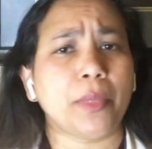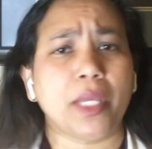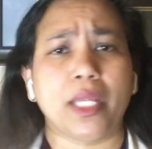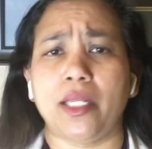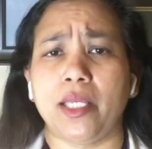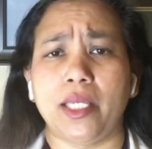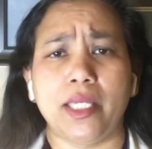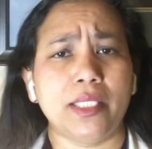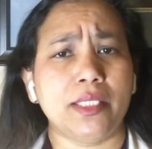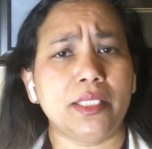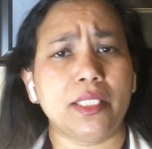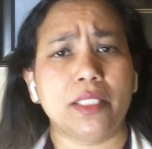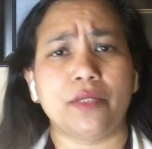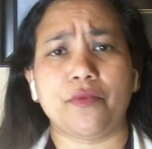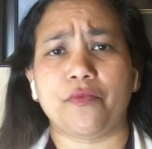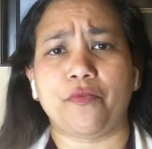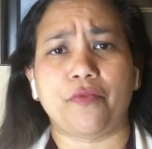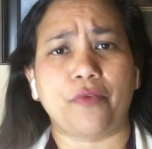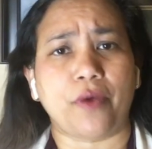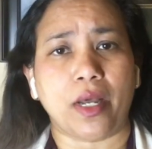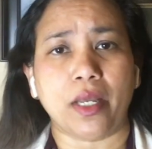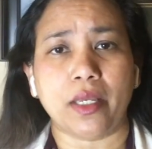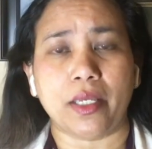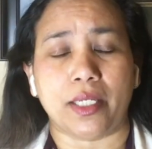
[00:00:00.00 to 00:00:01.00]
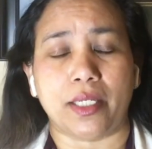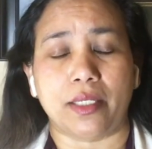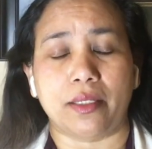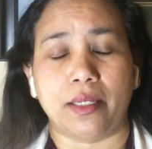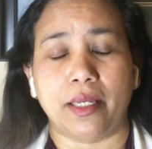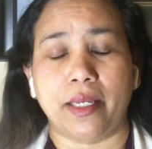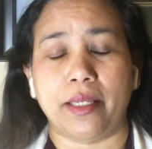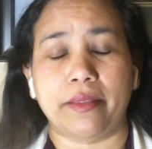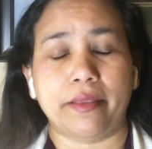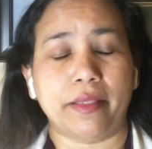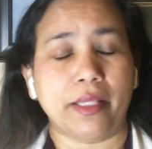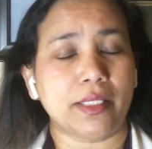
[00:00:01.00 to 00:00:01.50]
and he did fine.
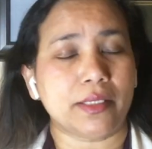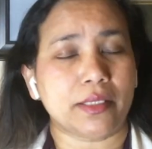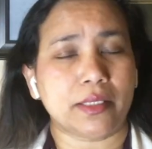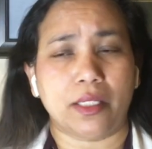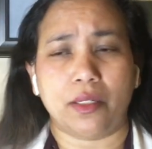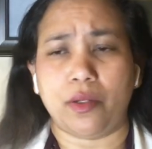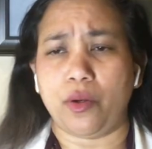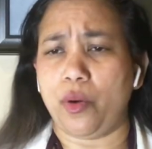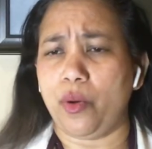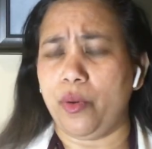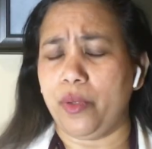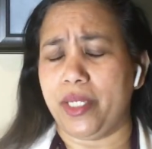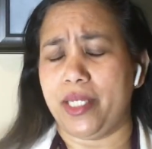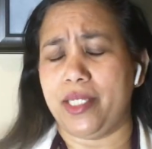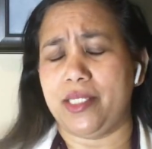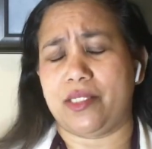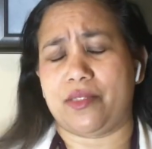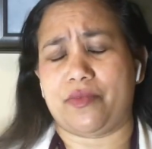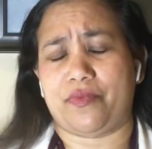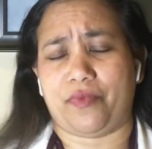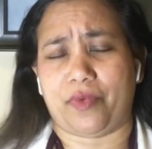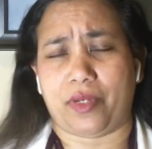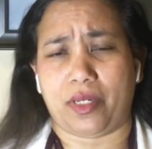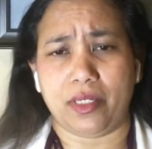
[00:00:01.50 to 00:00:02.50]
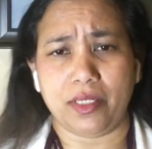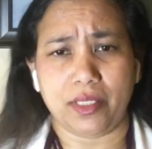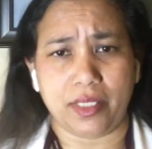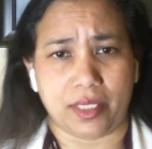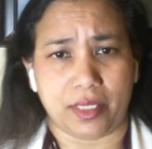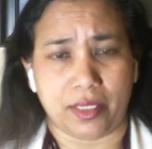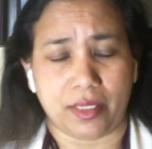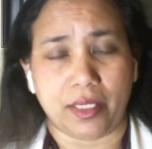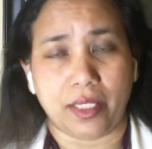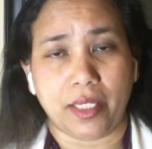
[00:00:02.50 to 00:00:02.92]
And they said, oh, he's fine.